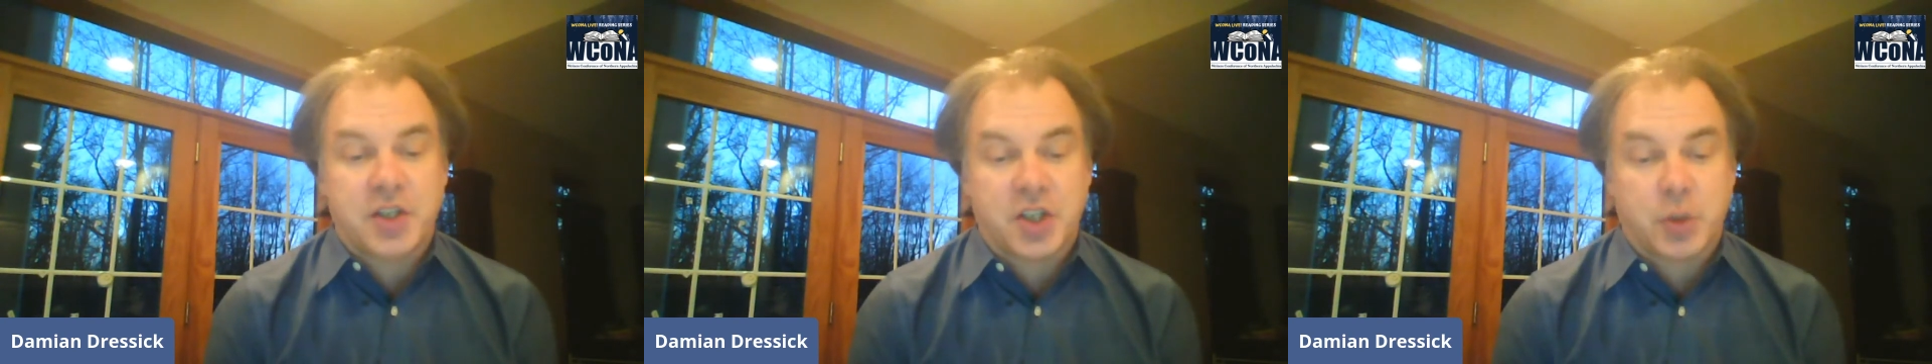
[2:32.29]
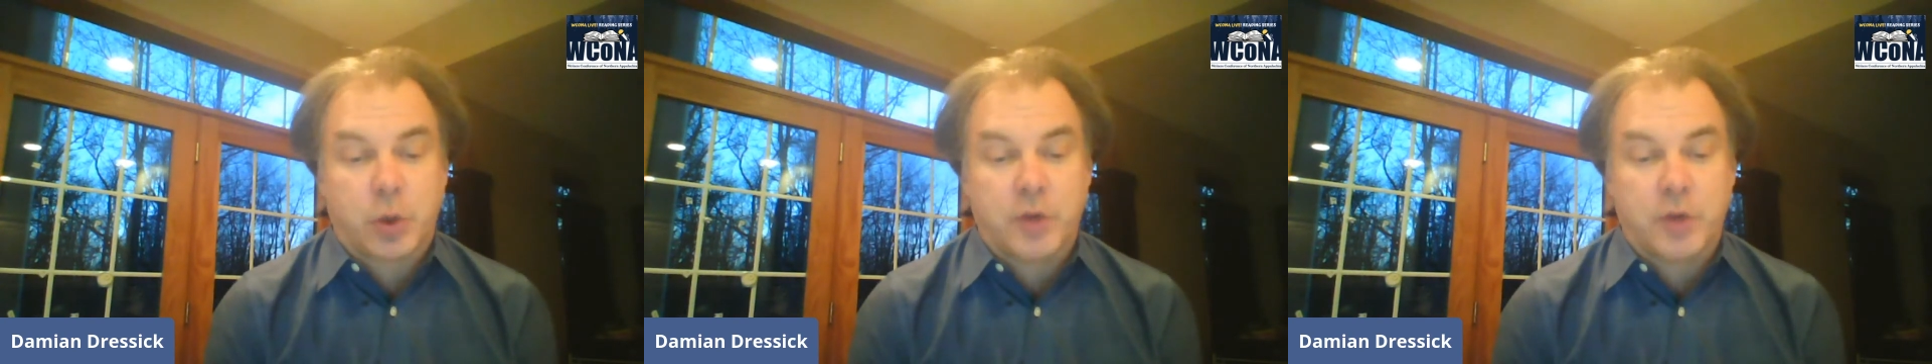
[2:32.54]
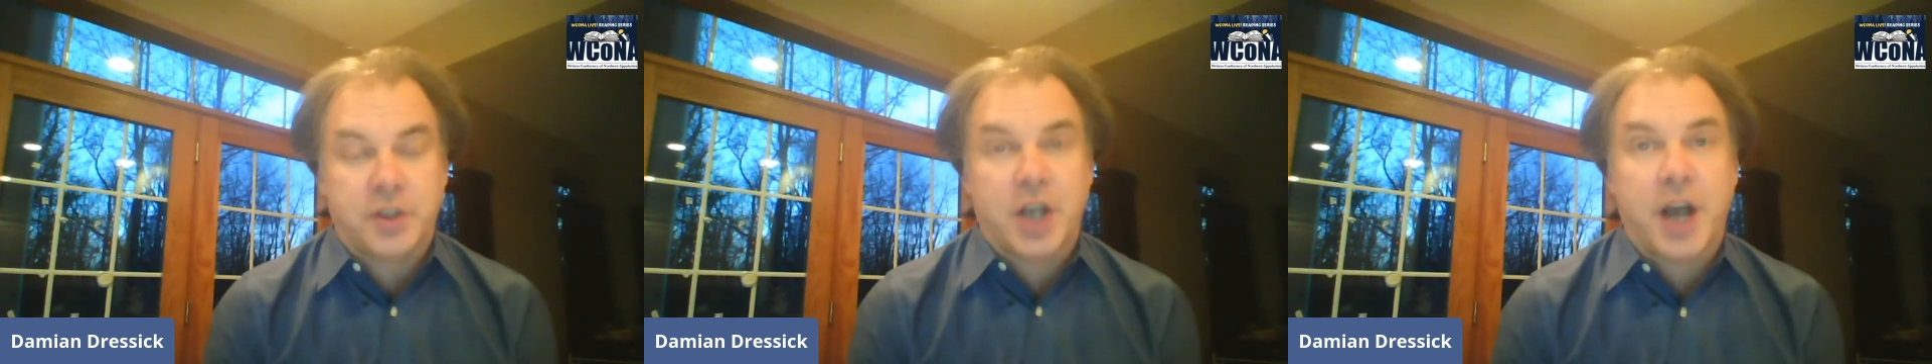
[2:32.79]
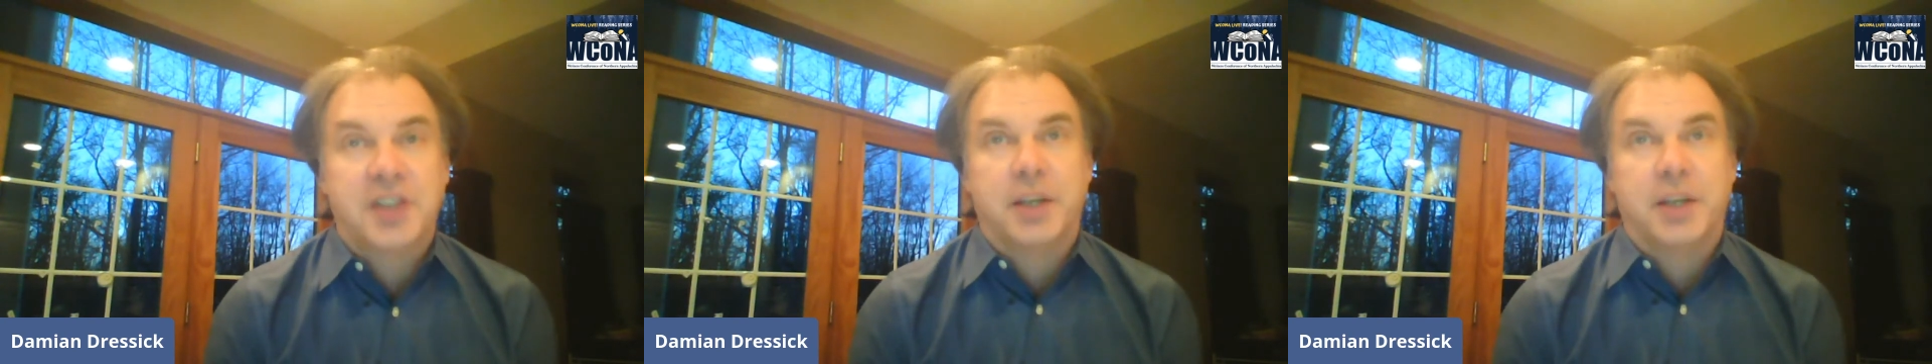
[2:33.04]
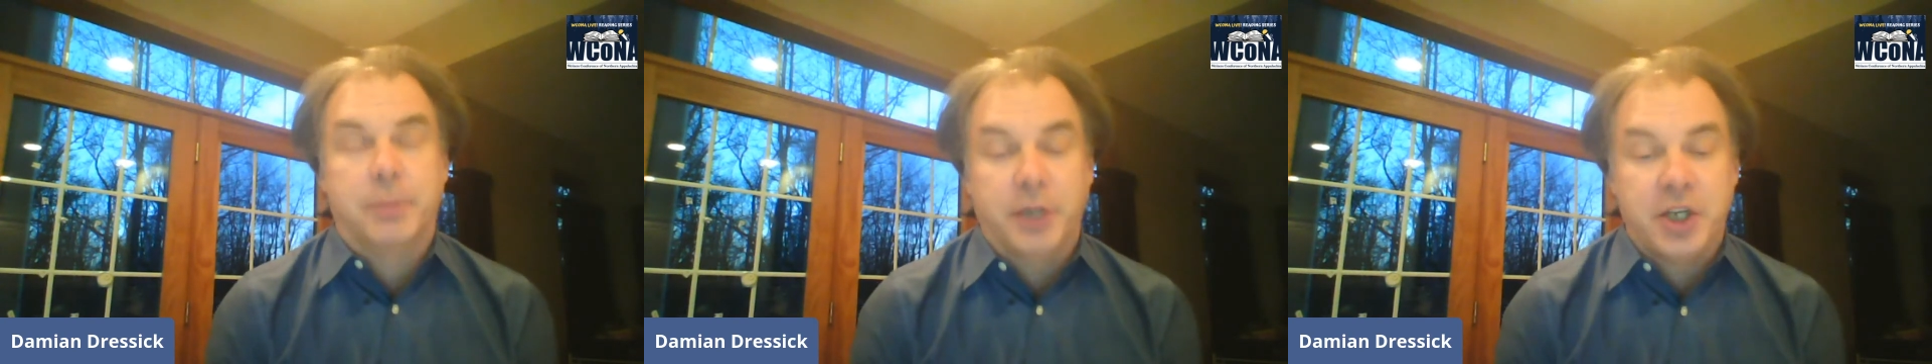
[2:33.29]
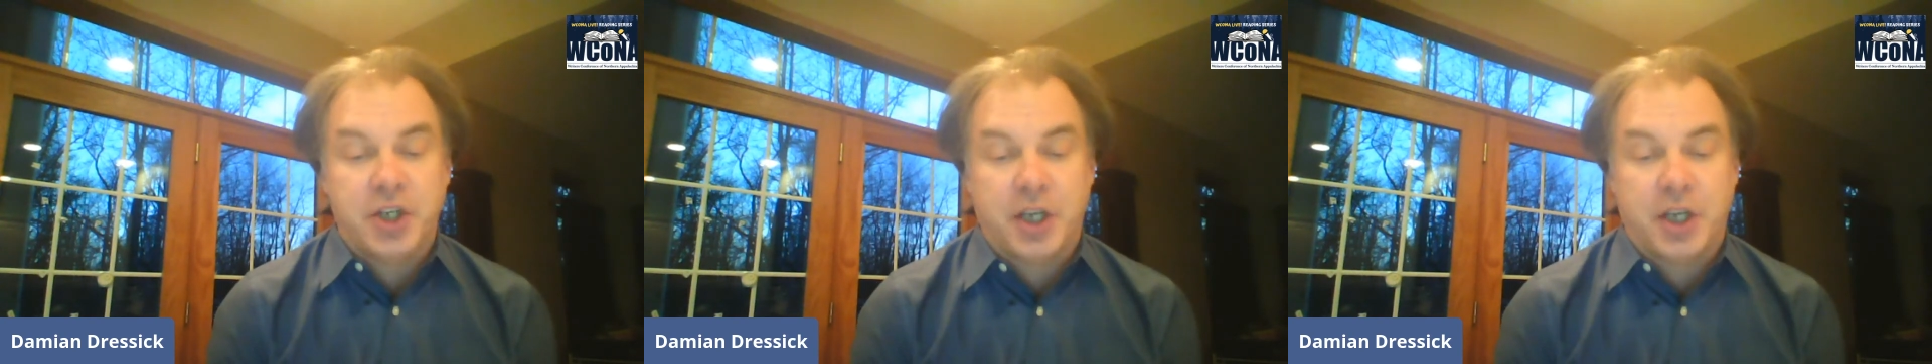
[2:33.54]
swirl the toxic
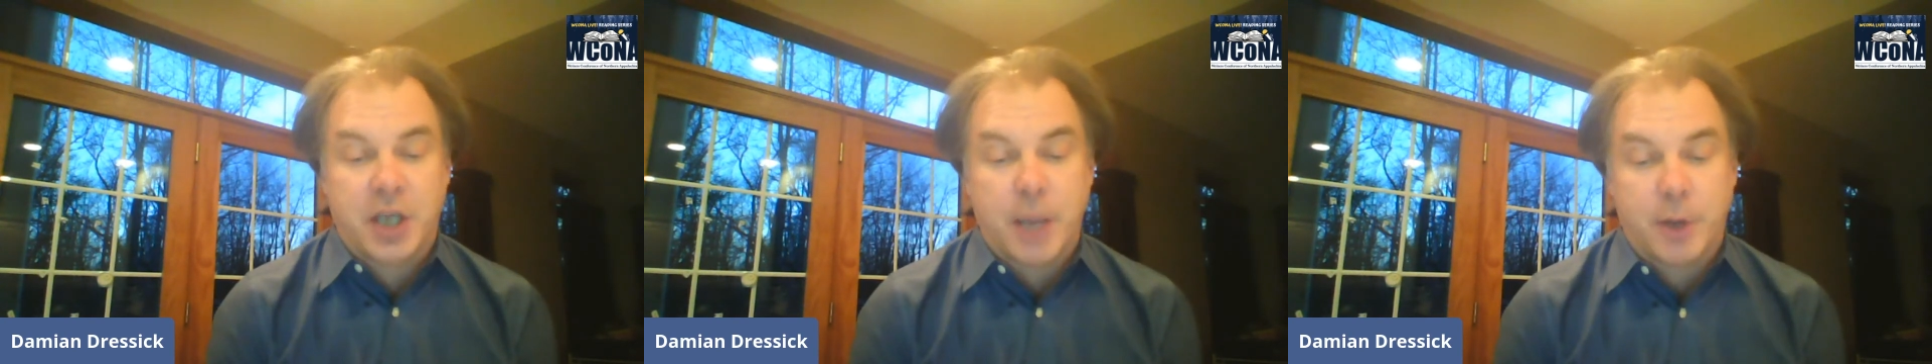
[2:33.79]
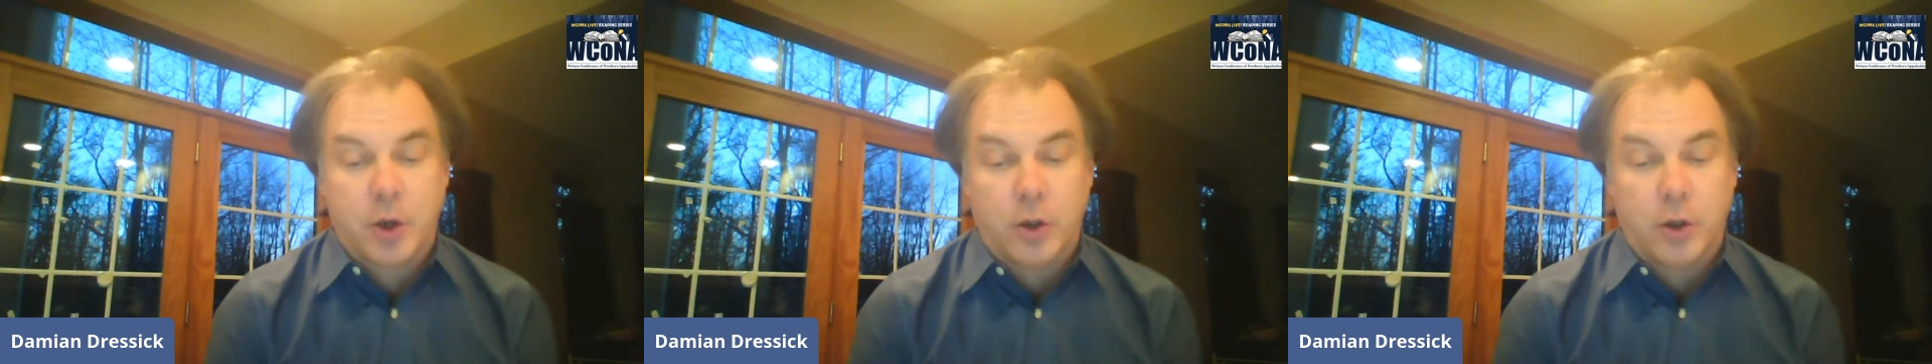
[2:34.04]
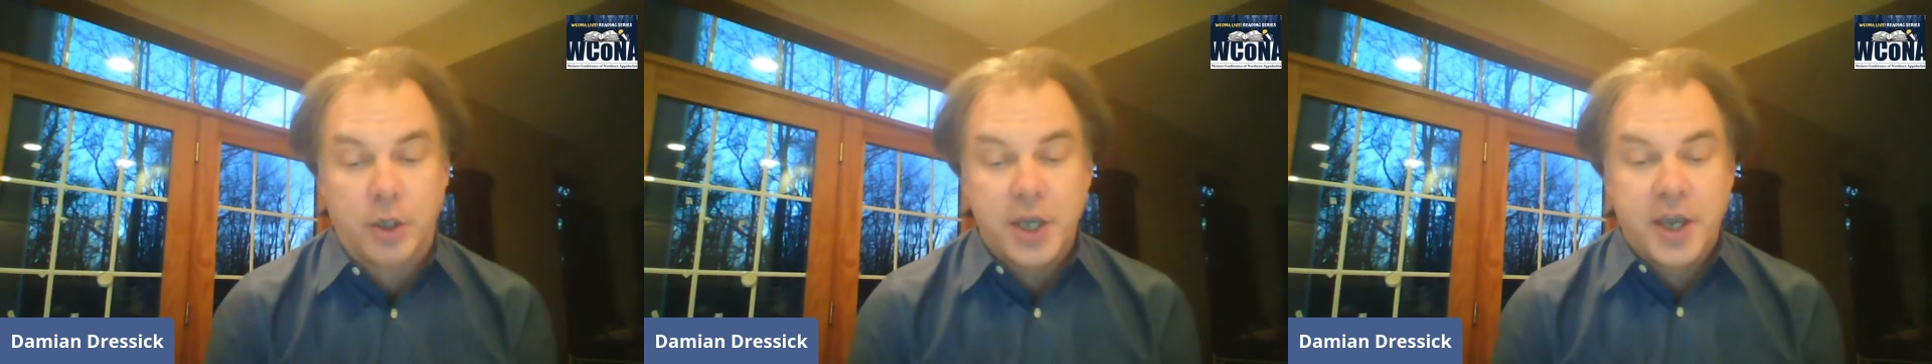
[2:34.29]
bleaching chemical